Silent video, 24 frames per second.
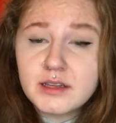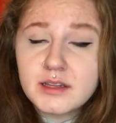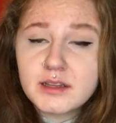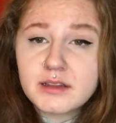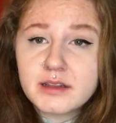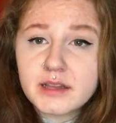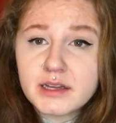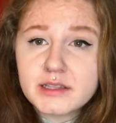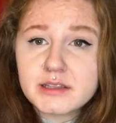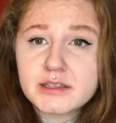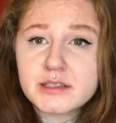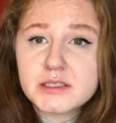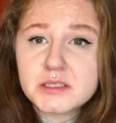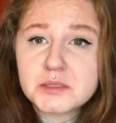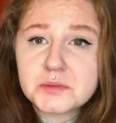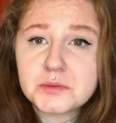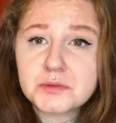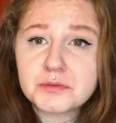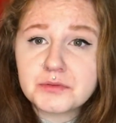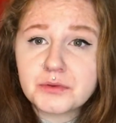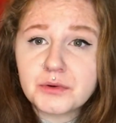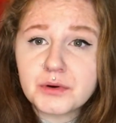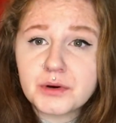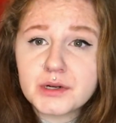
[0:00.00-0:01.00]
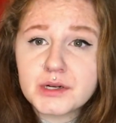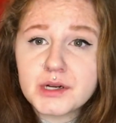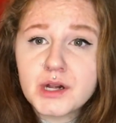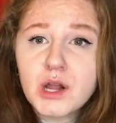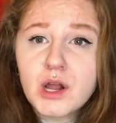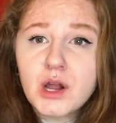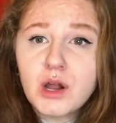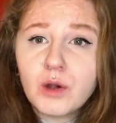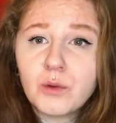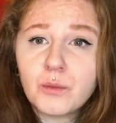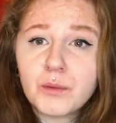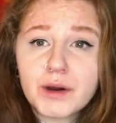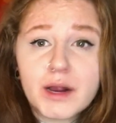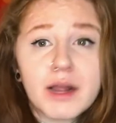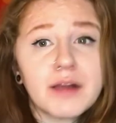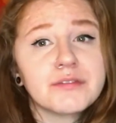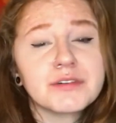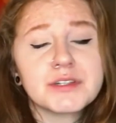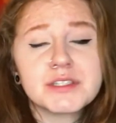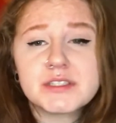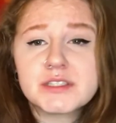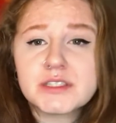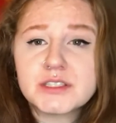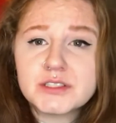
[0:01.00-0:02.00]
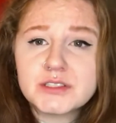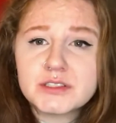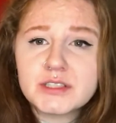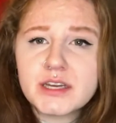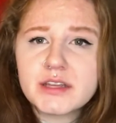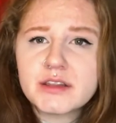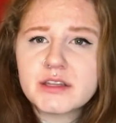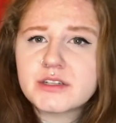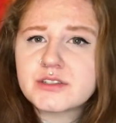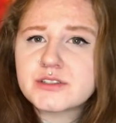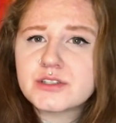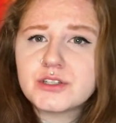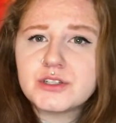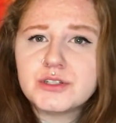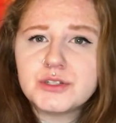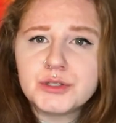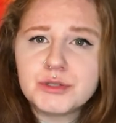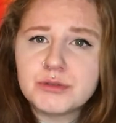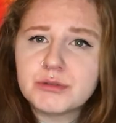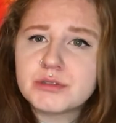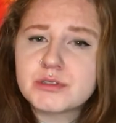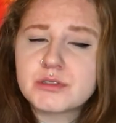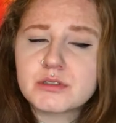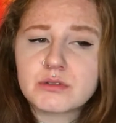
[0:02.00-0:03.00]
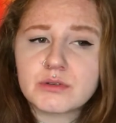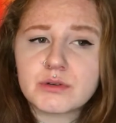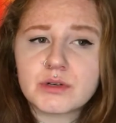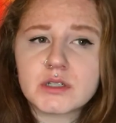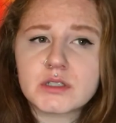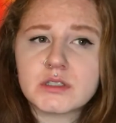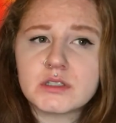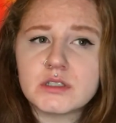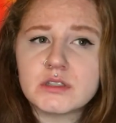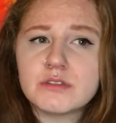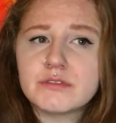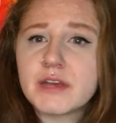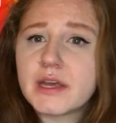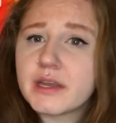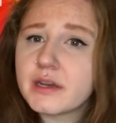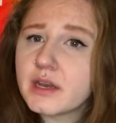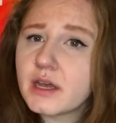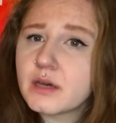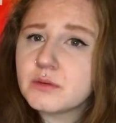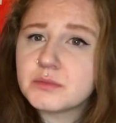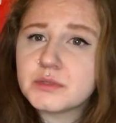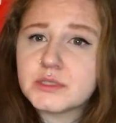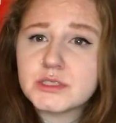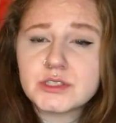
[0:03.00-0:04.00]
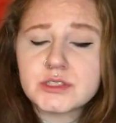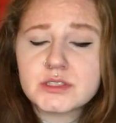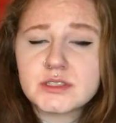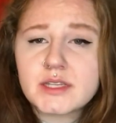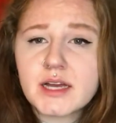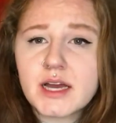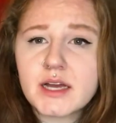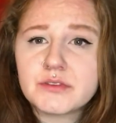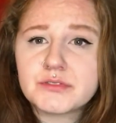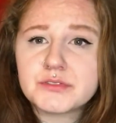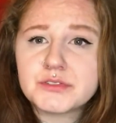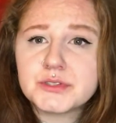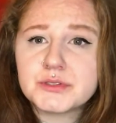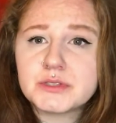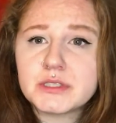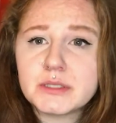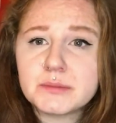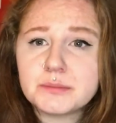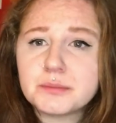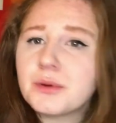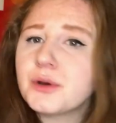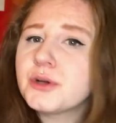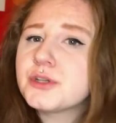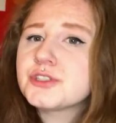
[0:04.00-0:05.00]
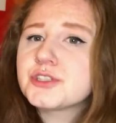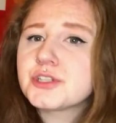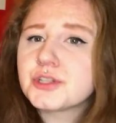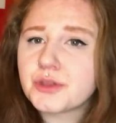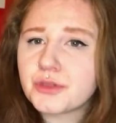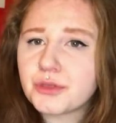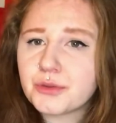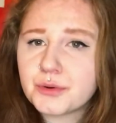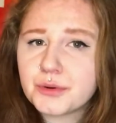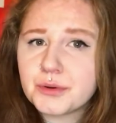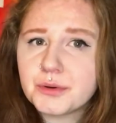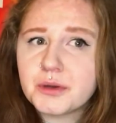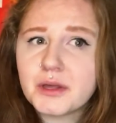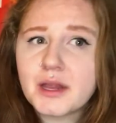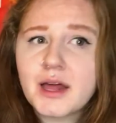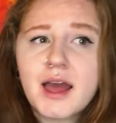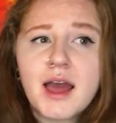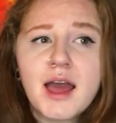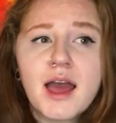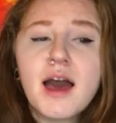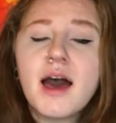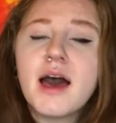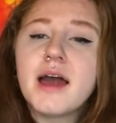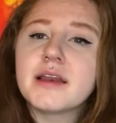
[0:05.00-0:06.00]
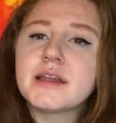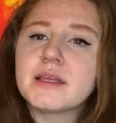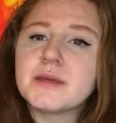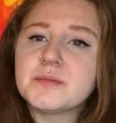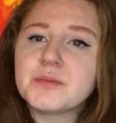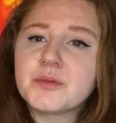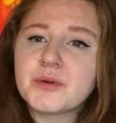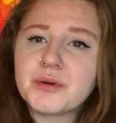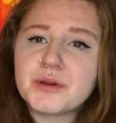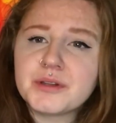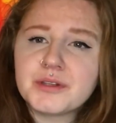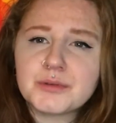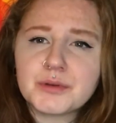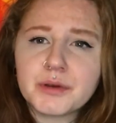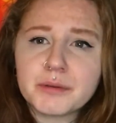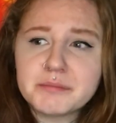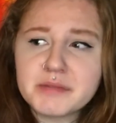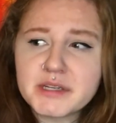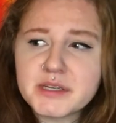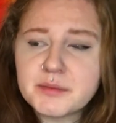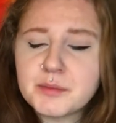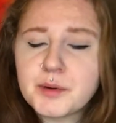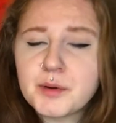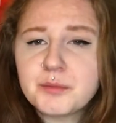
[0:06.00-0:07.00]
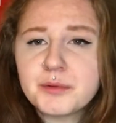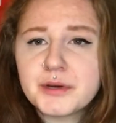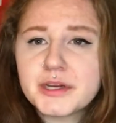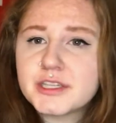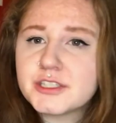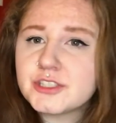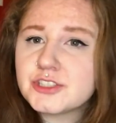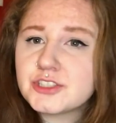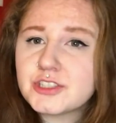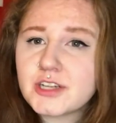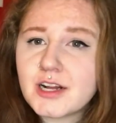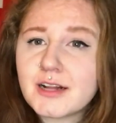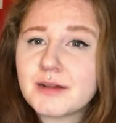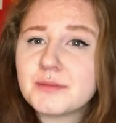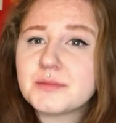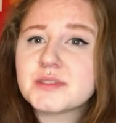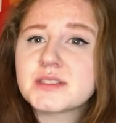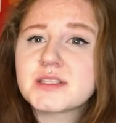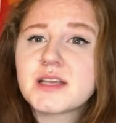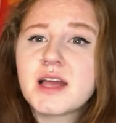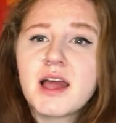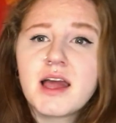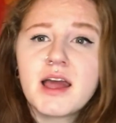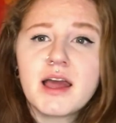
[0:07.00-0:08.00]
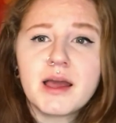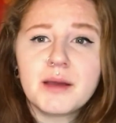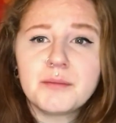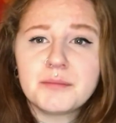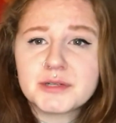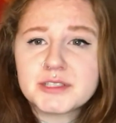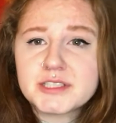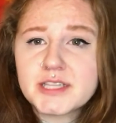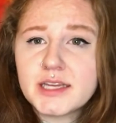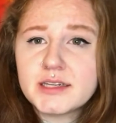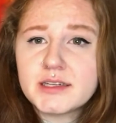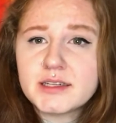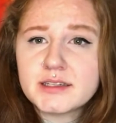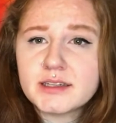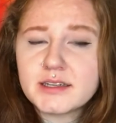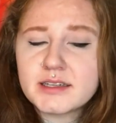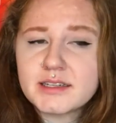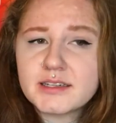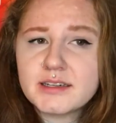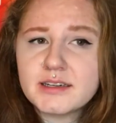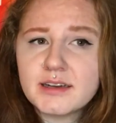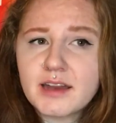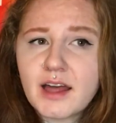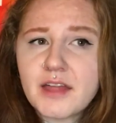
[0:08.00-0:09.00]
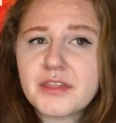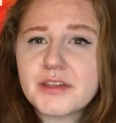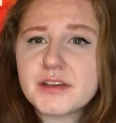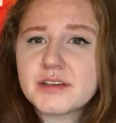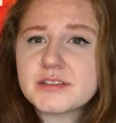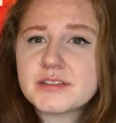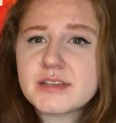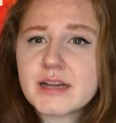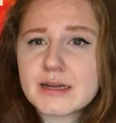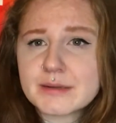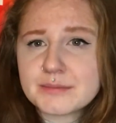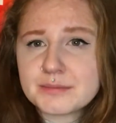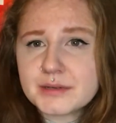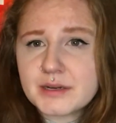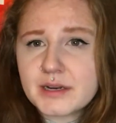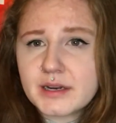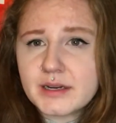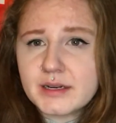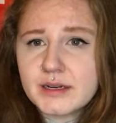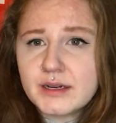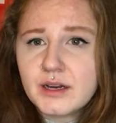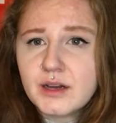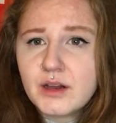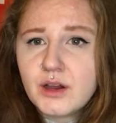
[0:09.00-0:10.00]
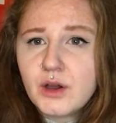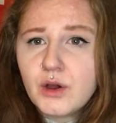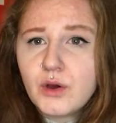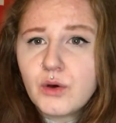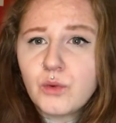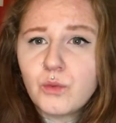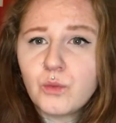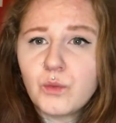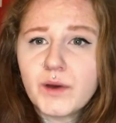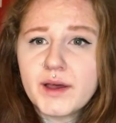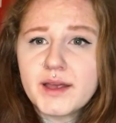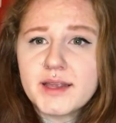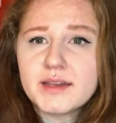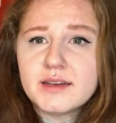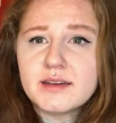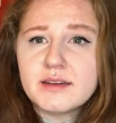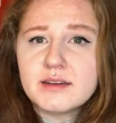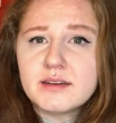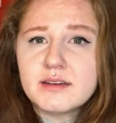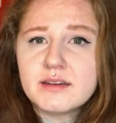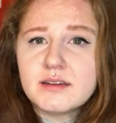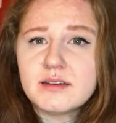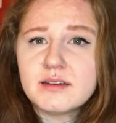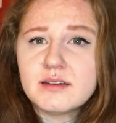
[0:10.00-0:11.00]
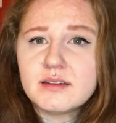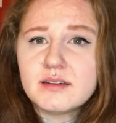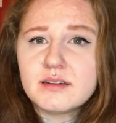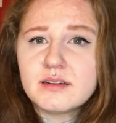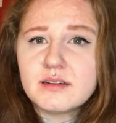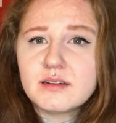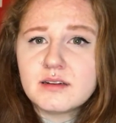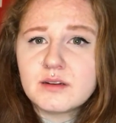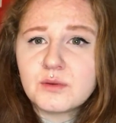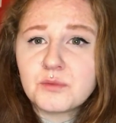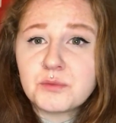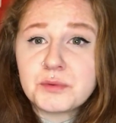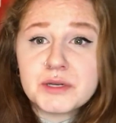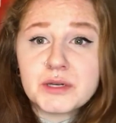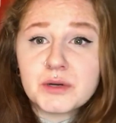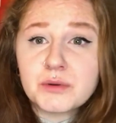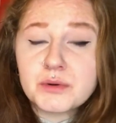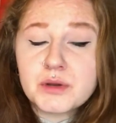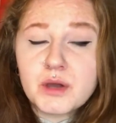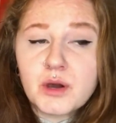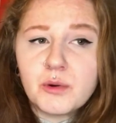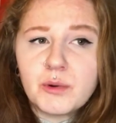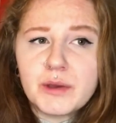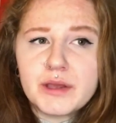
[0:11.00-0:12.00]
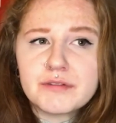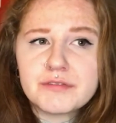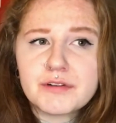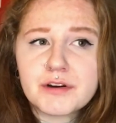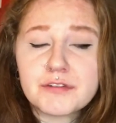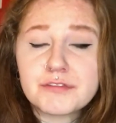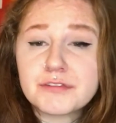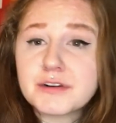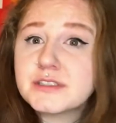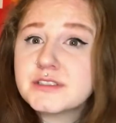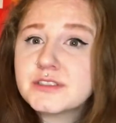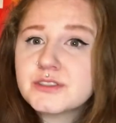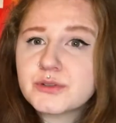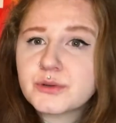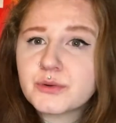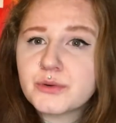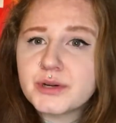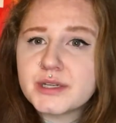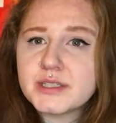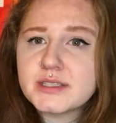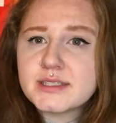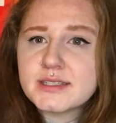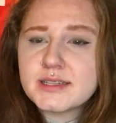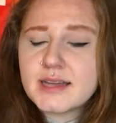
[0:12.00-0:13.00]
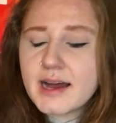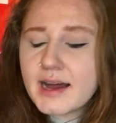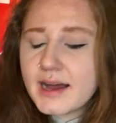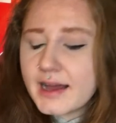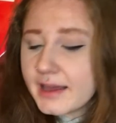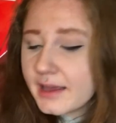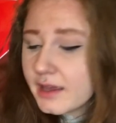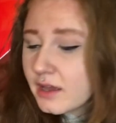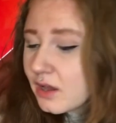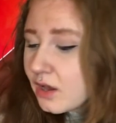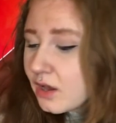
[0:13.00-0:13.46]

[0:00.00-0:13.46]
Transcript: like this before, where every single day there's a new historical event and we just have to keep pushing through it and keep going to our minimum wage jobs and pretending like nothing's happening when we don't know if our friends are going to die